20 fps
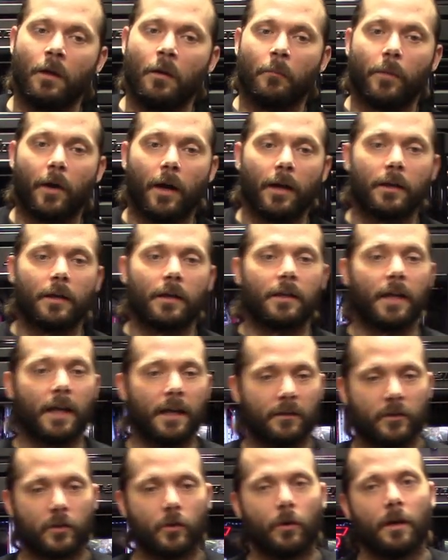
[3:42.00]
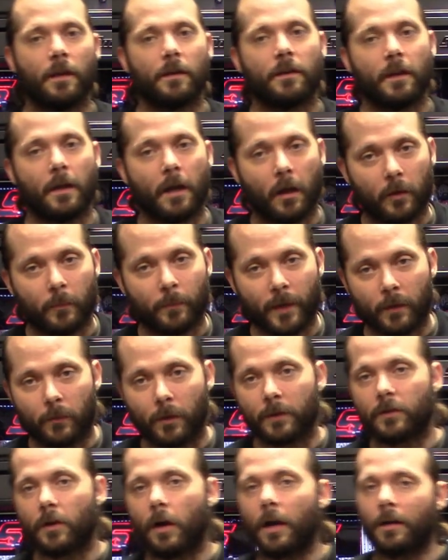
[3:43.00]
But getting to it, another big
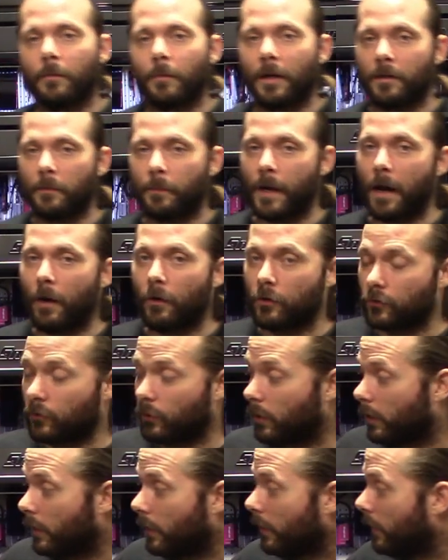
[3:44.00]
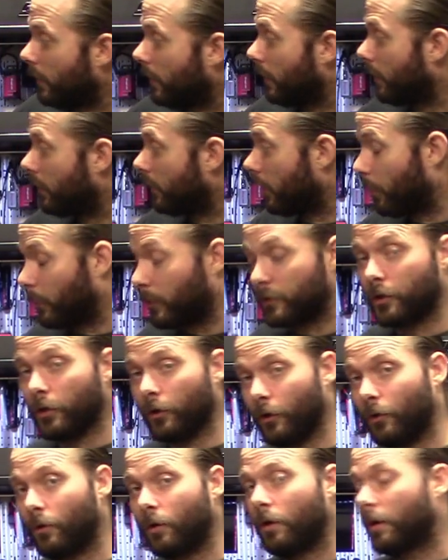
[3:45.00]
one, talking about the power drawer. Number
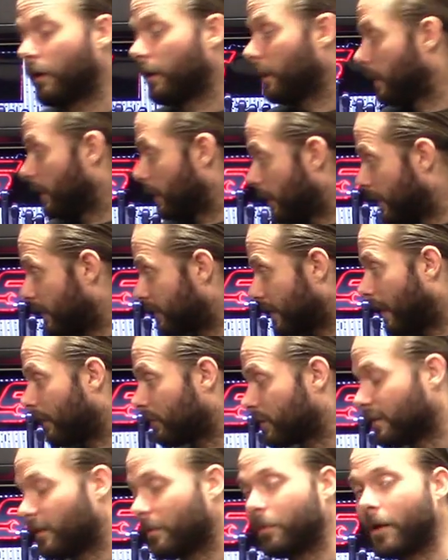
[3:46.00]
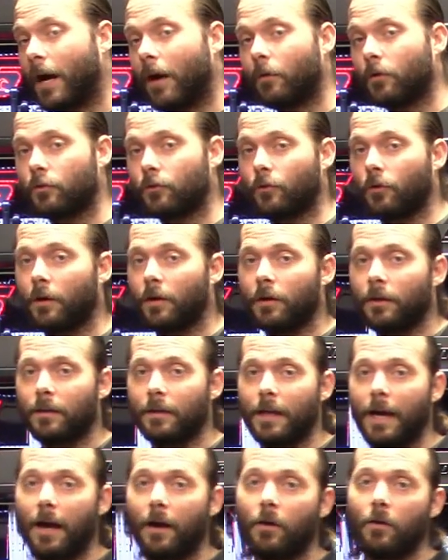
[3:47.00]
2, is obviously the power drawer.
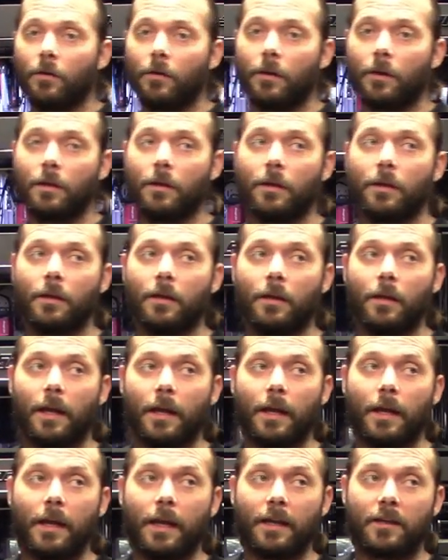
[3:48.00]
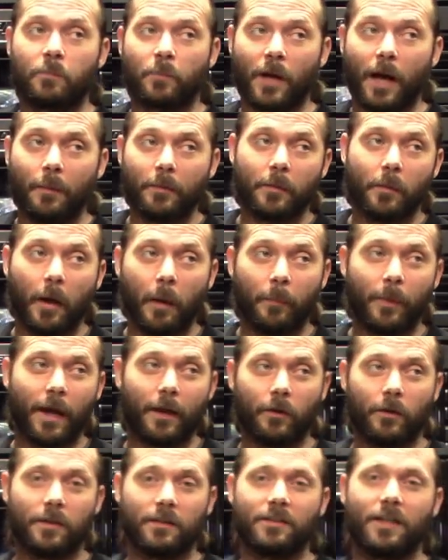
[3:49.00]
Now, it's probably a
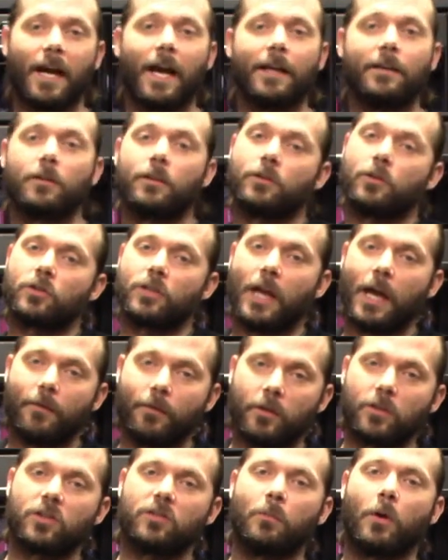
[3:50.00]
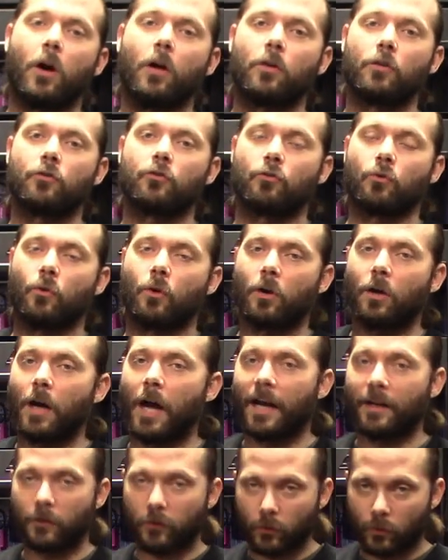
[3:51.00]
better design than just having a smaller drawer.
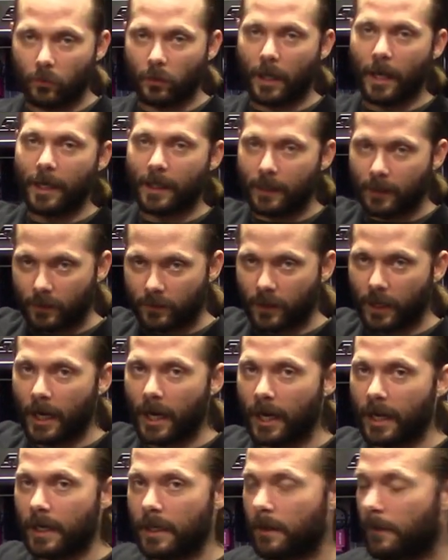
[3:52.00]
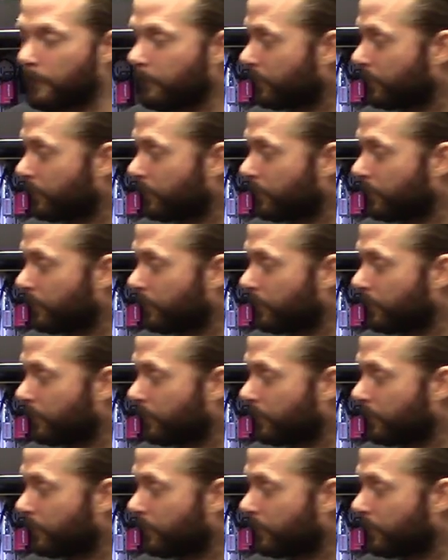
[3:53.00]
I do like the height.